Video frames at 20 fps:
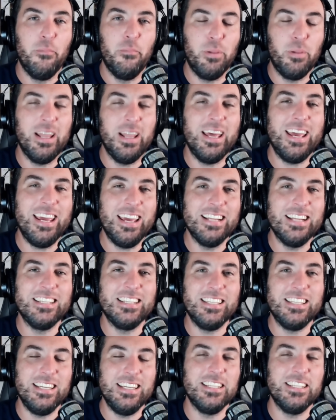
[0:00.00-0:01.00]
play in
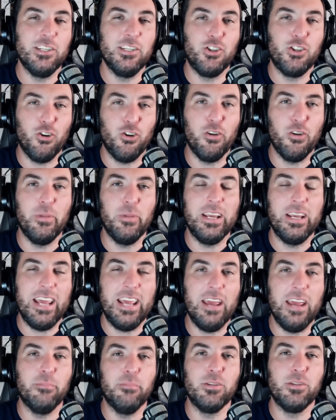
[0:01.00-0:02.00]
season tournament
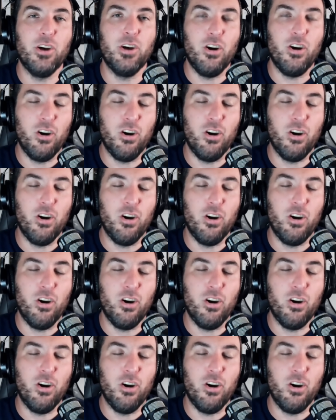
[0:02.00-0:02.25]
games